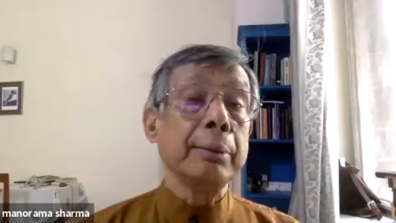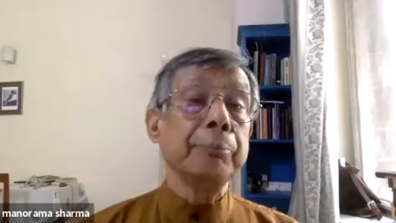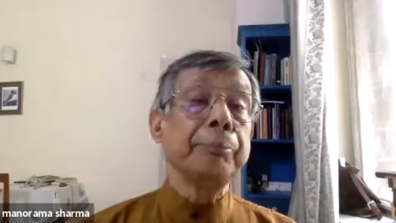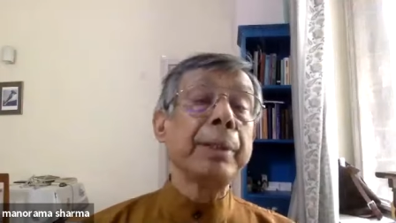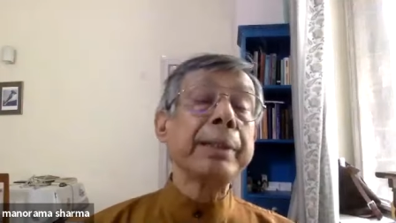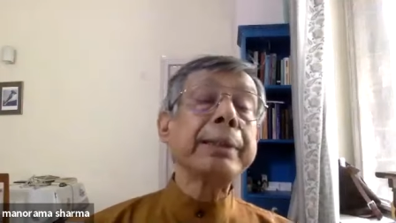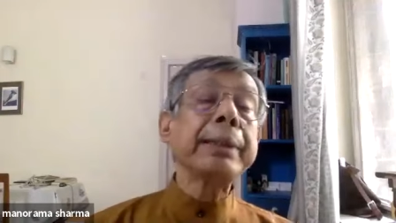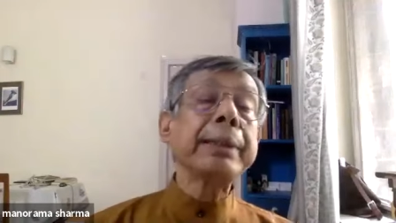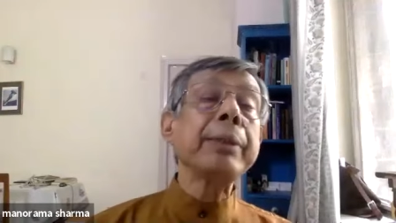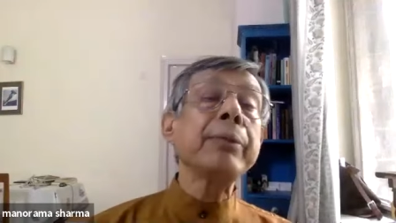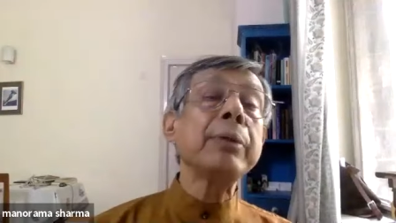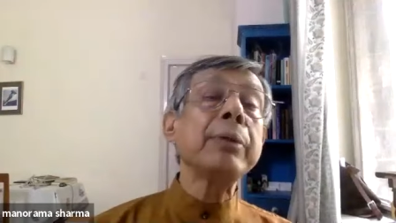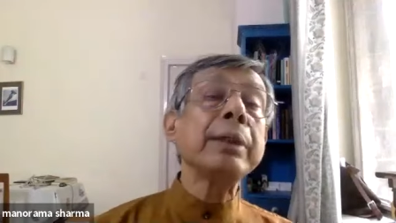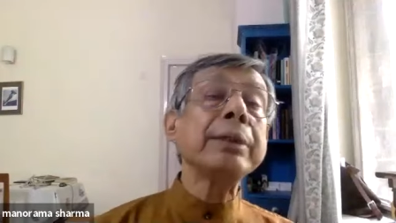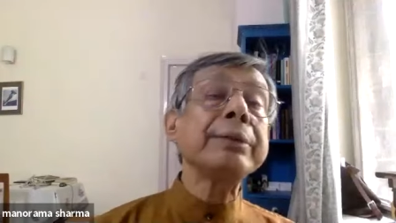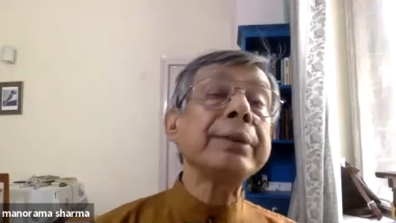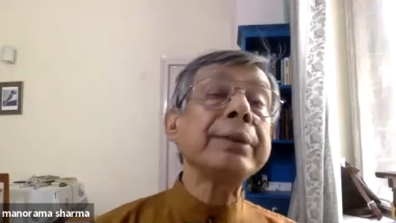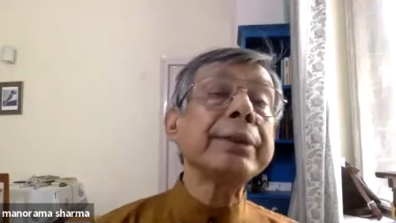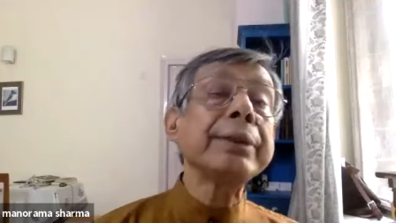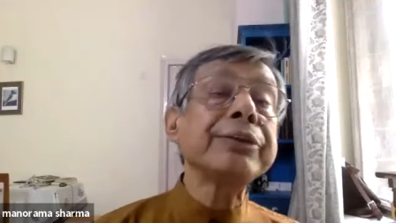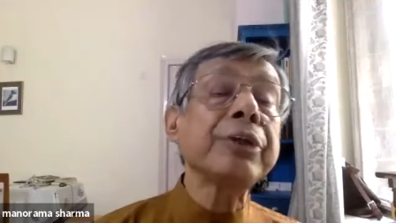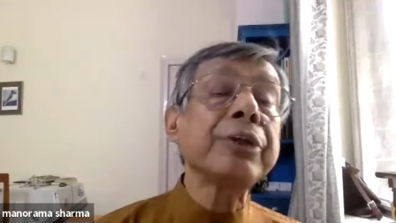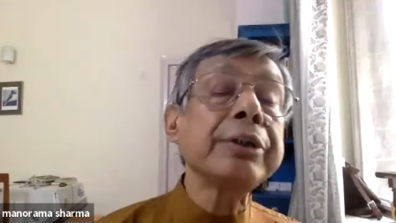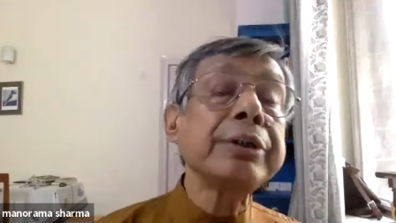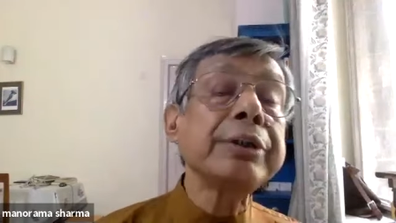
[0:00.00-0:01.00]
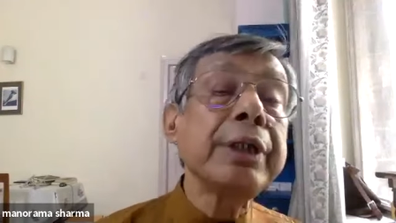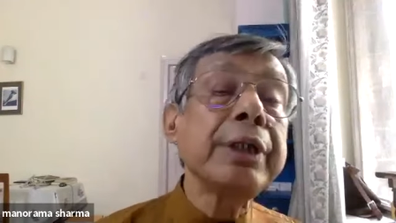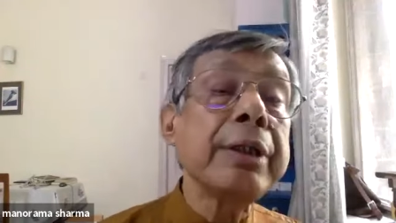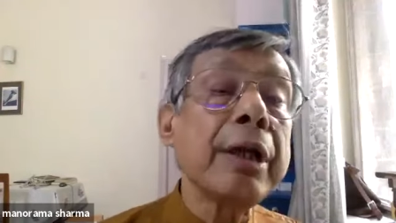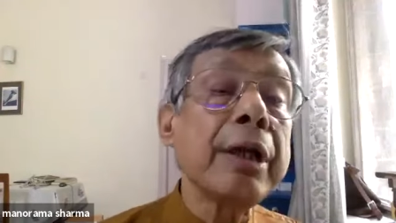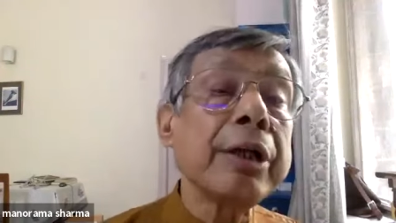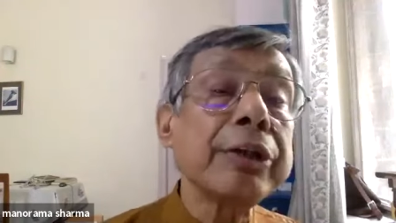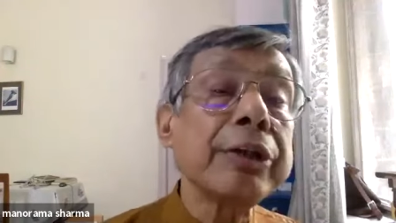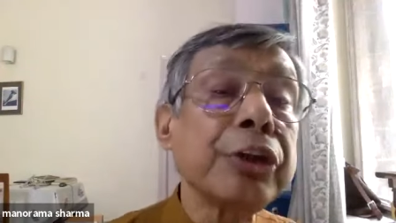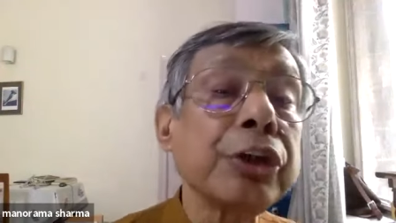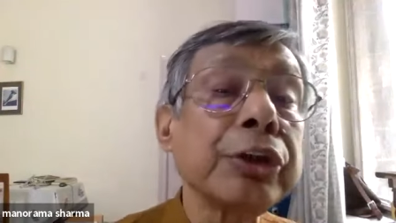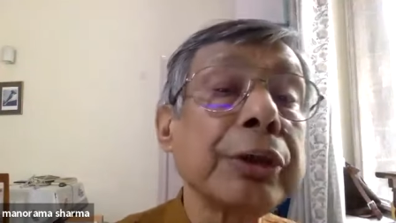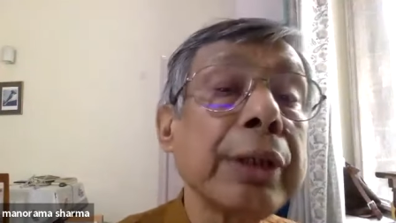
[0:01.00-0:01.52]
particular sections in
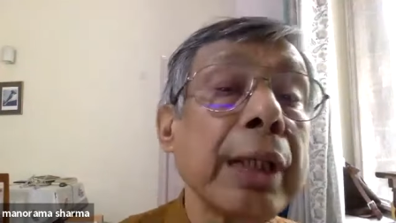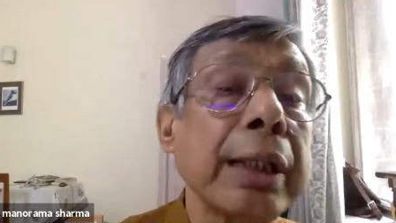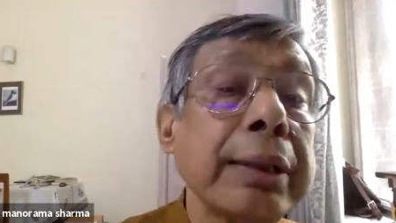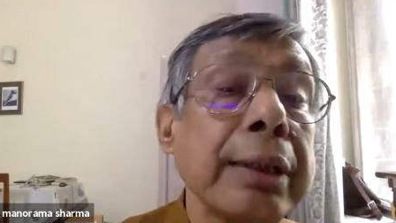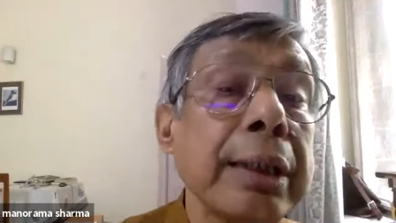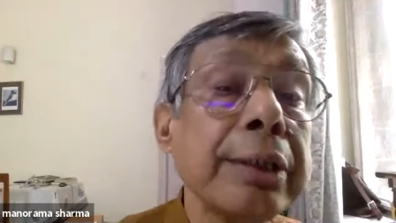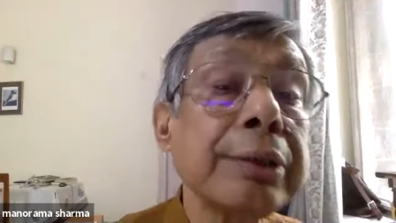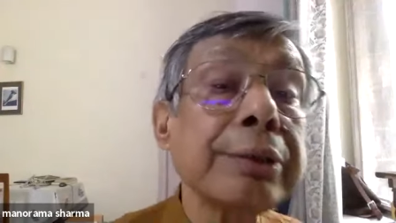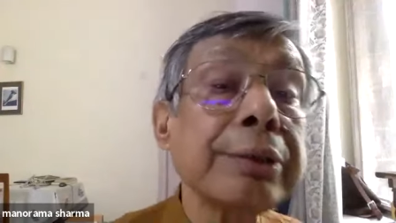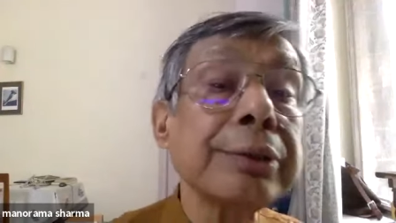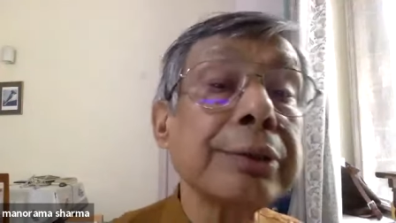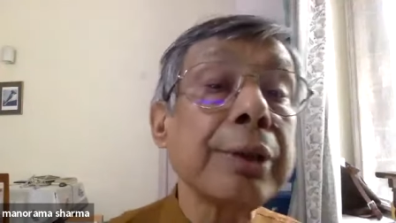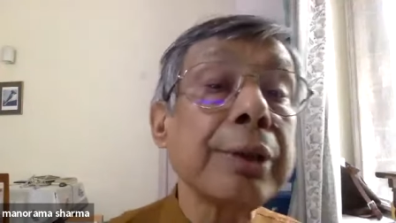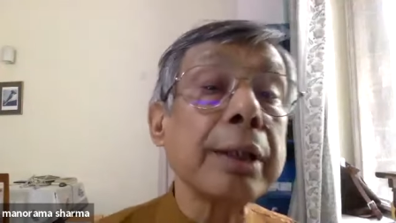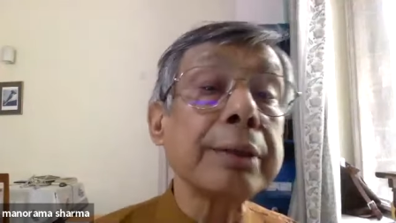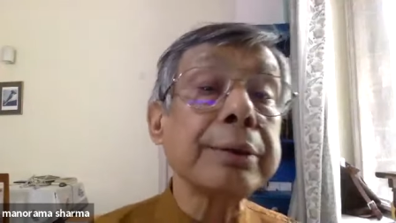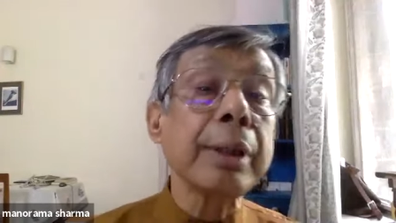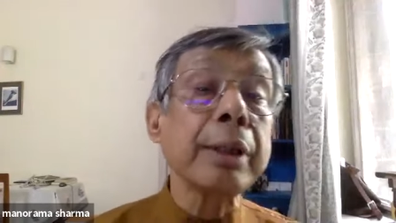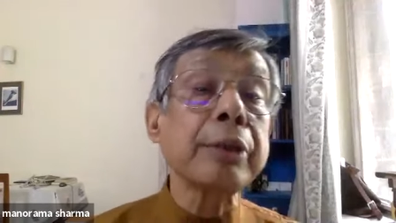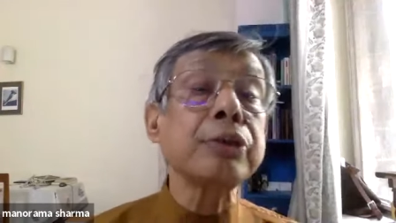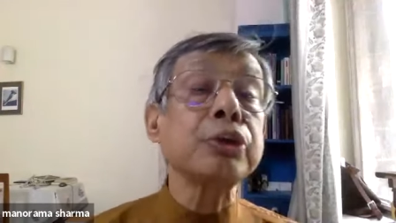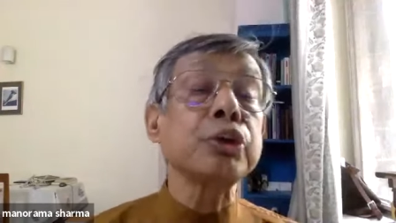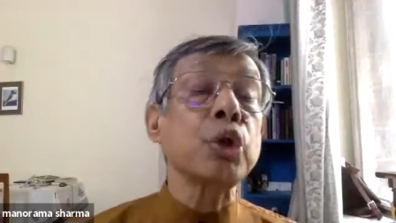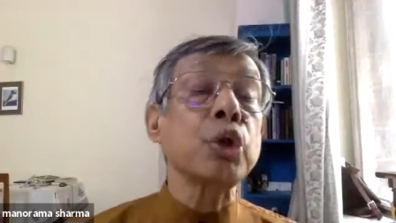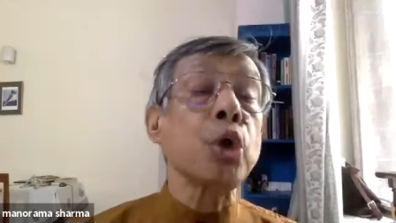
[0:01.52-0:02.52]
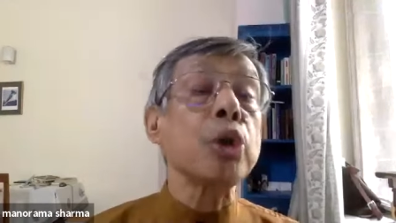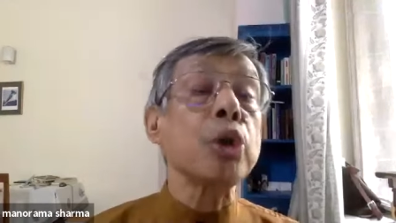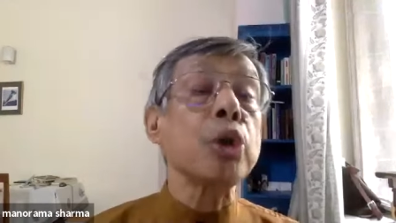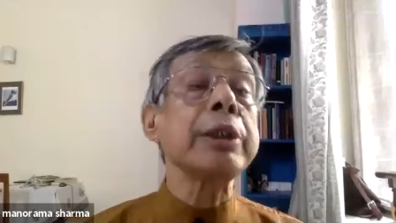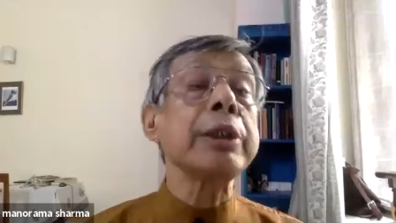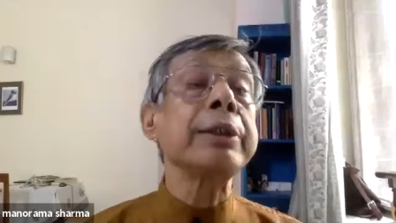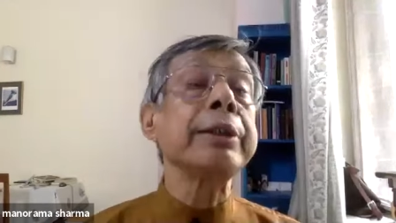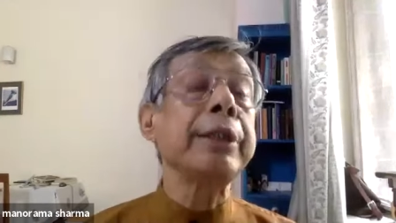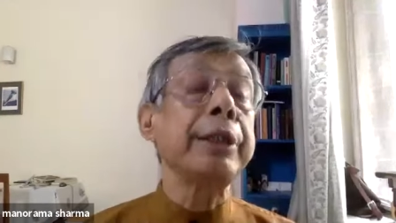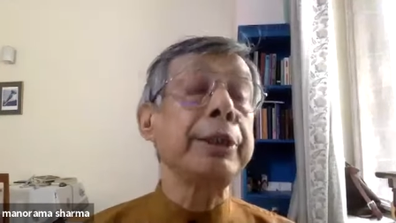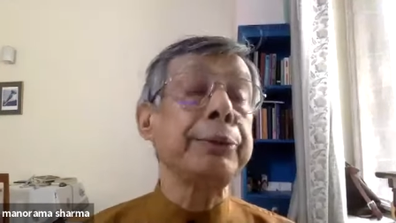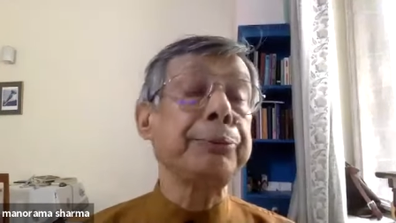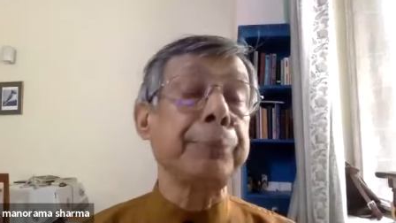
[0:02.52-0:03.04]
our society started
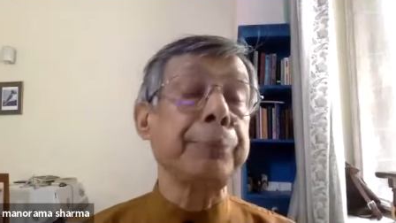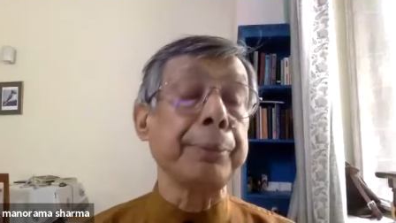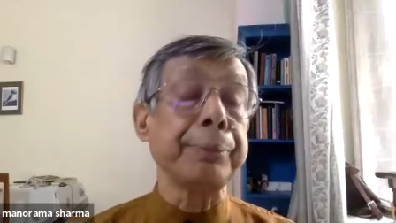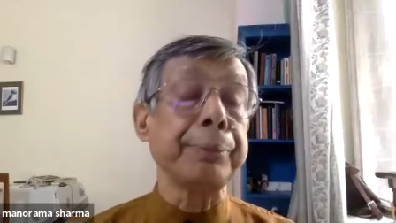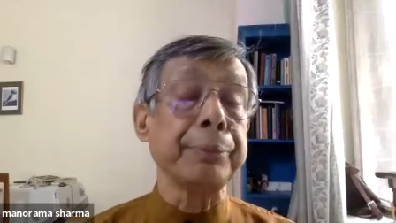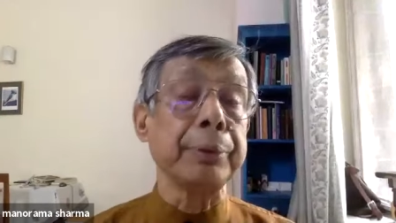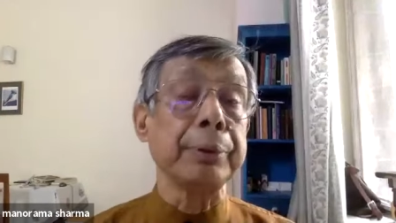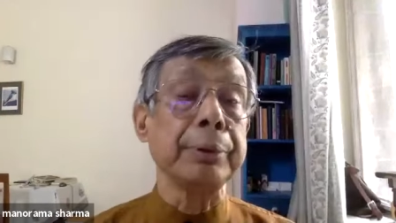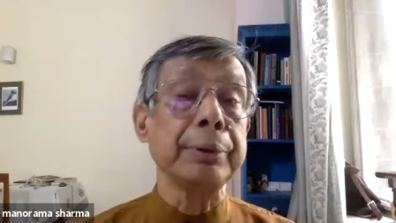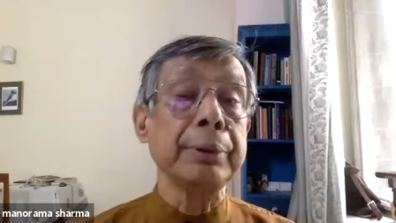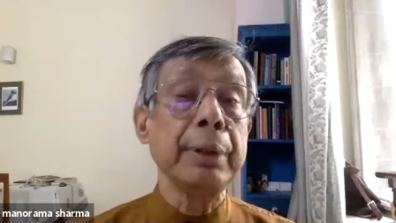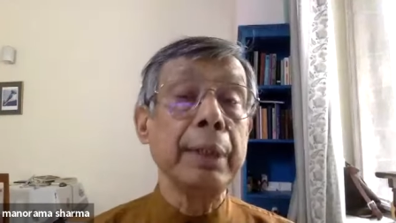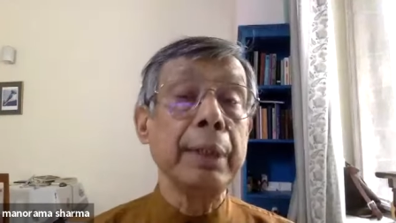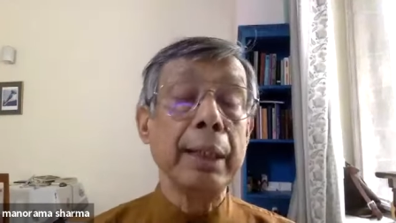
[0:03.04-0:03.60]
trolling these people